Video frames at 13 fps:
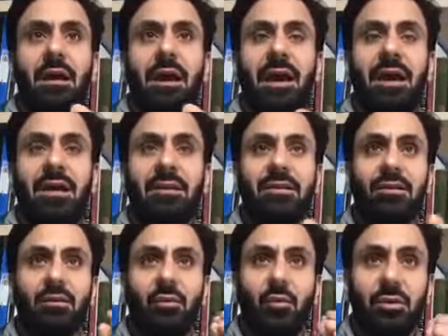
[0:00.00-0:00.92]
And
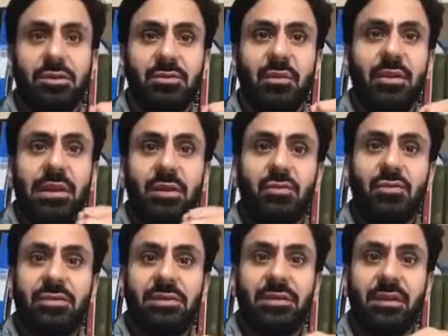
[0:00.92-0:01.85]
what's very
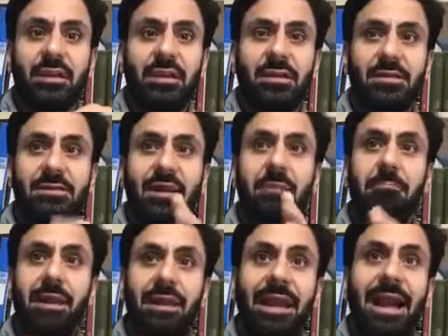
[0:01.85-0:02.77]
interesting is that
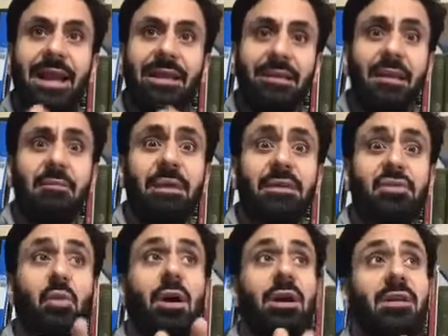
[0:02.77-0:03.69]
many academics
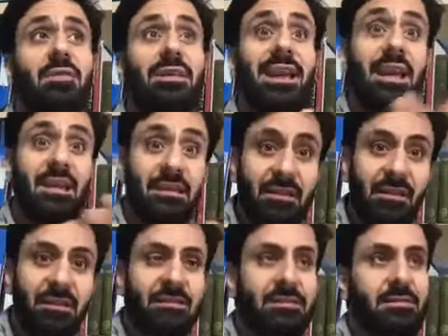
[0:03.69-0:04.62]
who are even
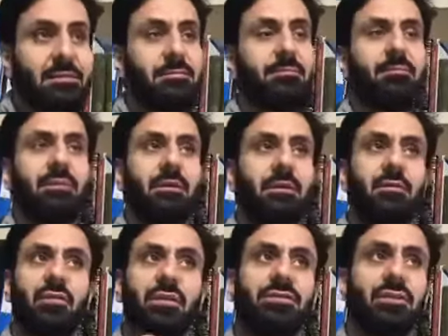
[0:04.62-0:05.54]
atheists,
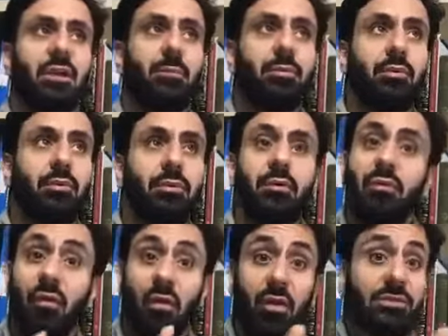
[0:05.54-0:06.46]
for example,
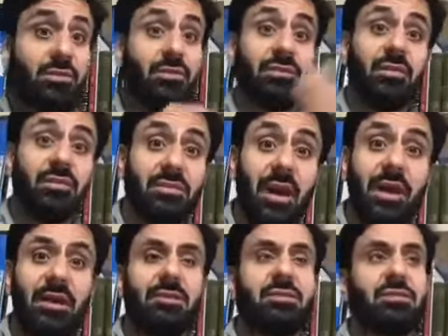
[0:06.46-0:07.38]
philosophers of
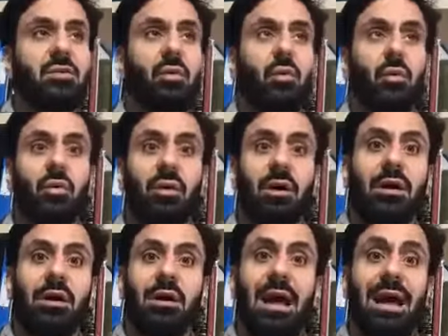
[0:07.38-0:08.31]
science or
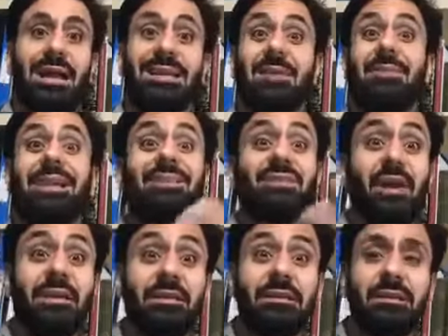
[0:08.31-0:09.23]
academic
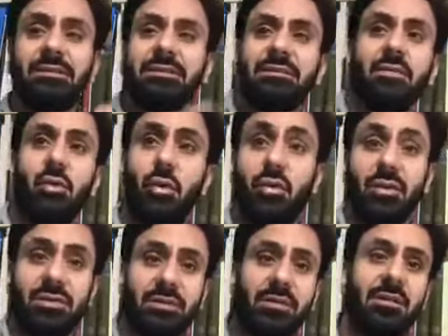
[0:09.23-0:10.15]
scientists who
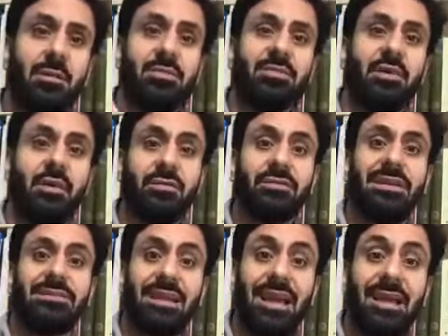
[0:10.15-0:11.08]
consider themselves
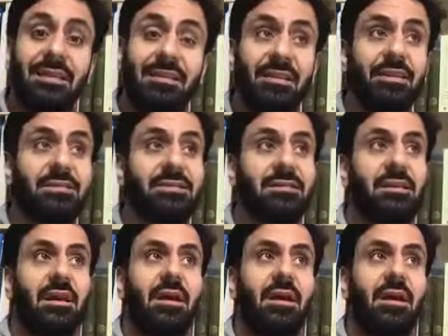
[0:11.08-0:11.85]
as atheists,